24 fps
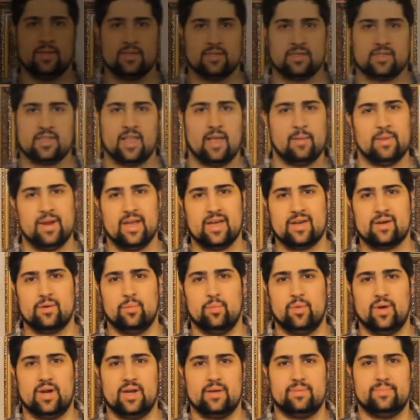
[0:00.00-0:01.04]

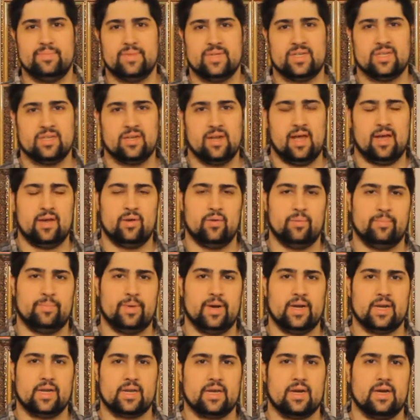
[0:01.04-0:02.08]
S.A.W. wa rahmatullahi
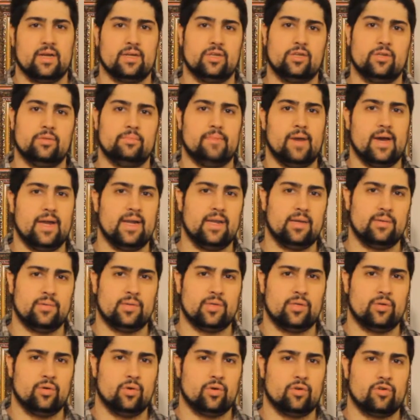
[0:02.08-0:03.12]
wa barakatuh. My name
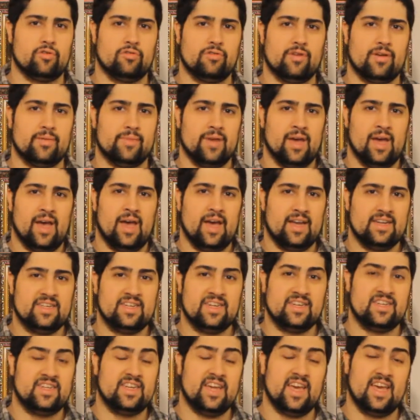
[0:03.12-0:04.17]
is Abdul Karim, and
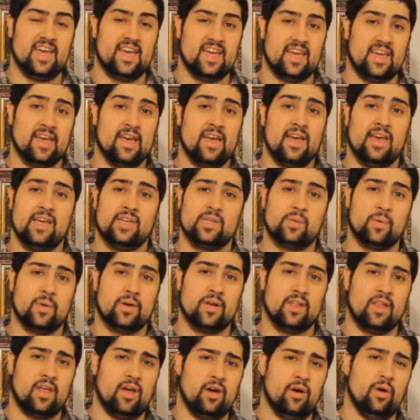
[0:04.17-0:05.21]
today is
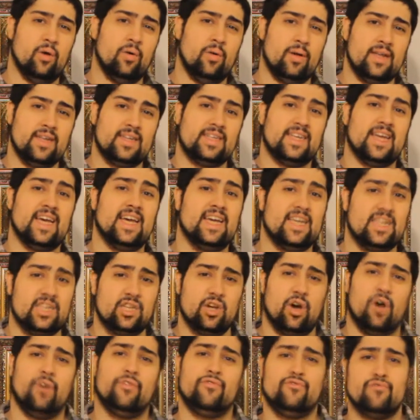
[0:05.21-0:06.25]
one of the holy days
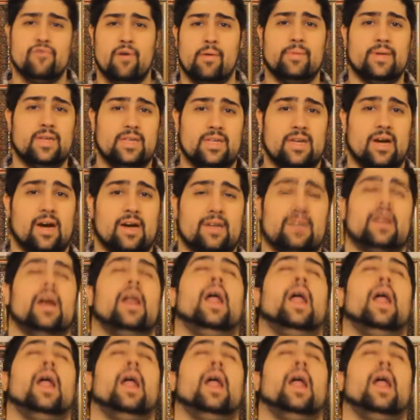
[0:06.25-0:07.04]
of Ramadan.